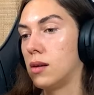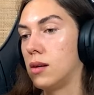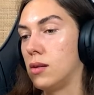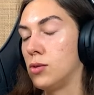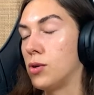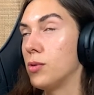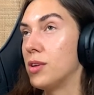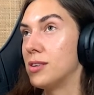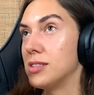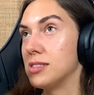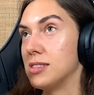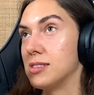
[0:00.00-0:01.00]
you know, there
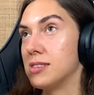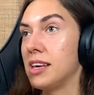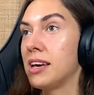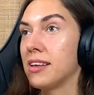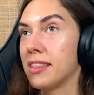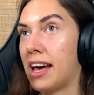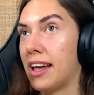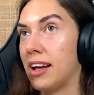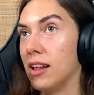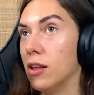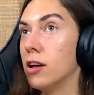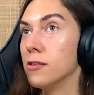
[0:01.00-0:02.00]
is this thing that a
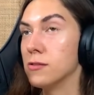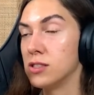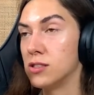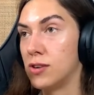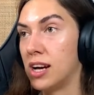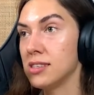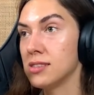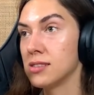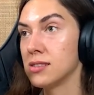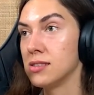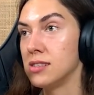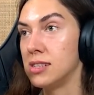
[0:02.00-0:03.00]
lot of stress
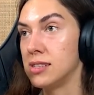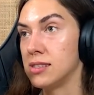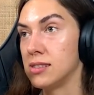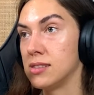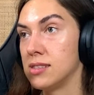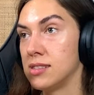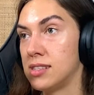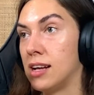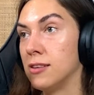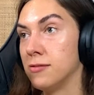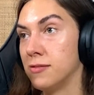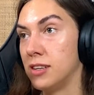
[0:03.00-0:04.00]
is
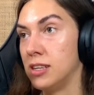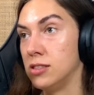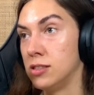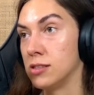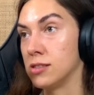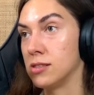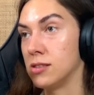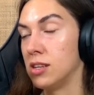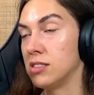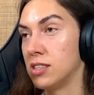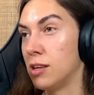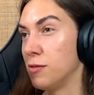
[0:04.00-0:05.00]
self-induced. Uh,
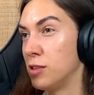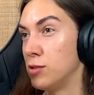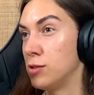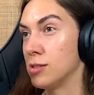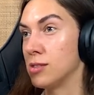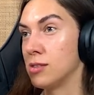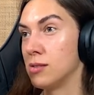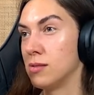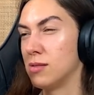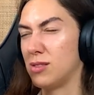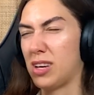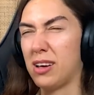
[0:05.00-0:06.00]
self-induced.
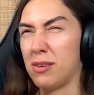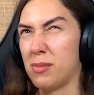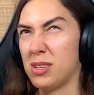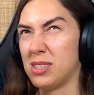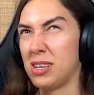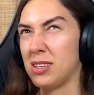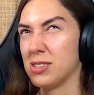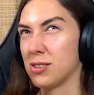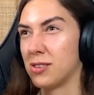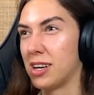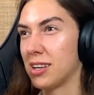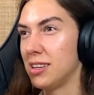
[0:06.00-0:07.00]
Am I saying this
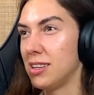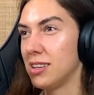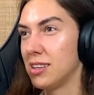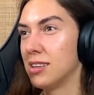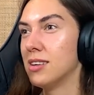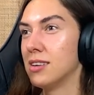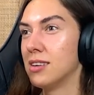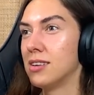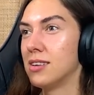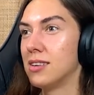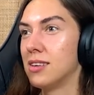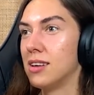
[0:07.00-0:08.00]
correctly?
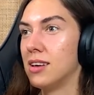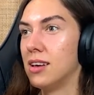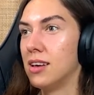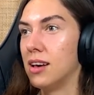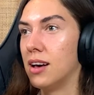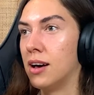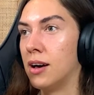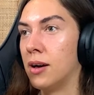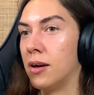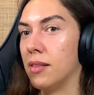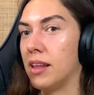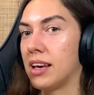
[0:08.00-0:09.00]
Uh,
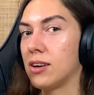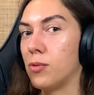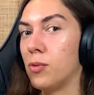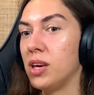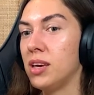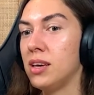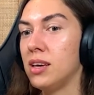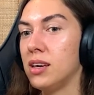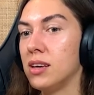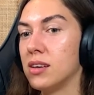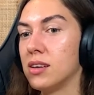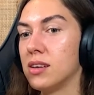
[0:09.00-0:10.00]
like we
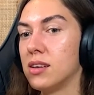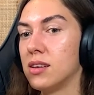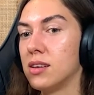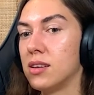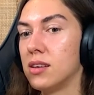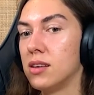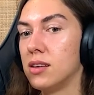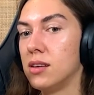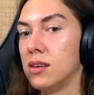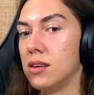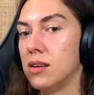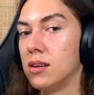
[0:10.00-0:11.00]

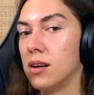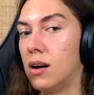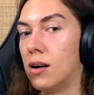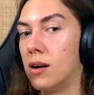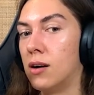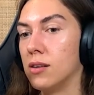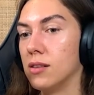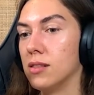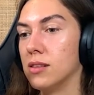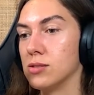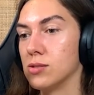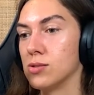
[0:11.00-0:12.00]
are the
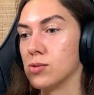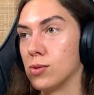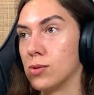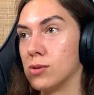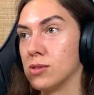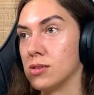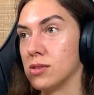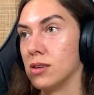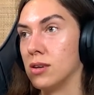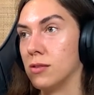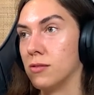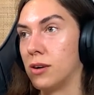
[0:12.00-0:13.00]
source
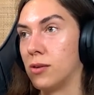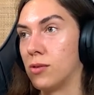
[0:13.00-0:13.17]
of our